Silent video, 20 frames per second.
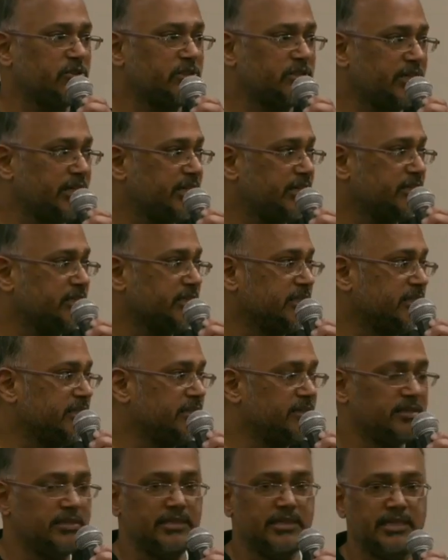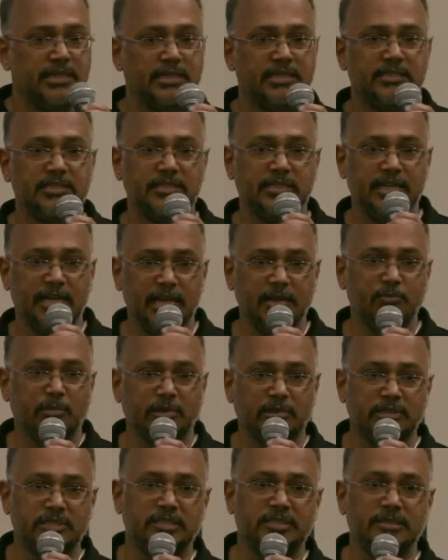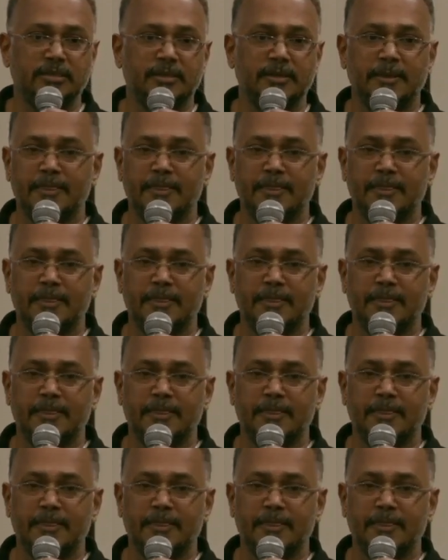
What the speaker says: strategy is aimless.